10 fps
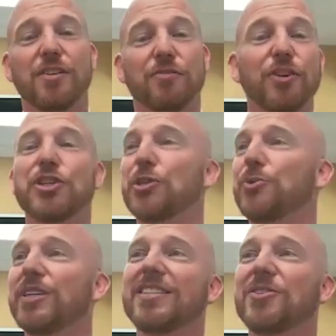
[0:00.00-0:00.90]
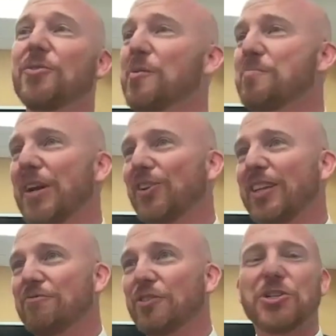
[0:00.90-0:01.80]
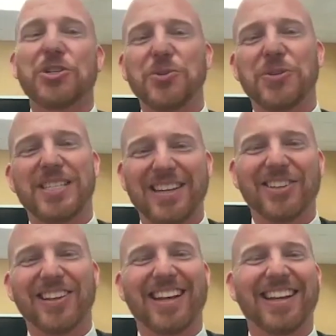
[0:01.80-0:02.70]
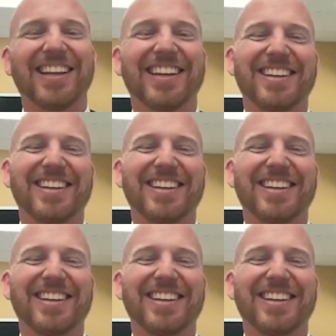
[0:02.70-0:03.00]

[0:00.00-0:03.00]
Virtuous or Merely Virtue Signaling.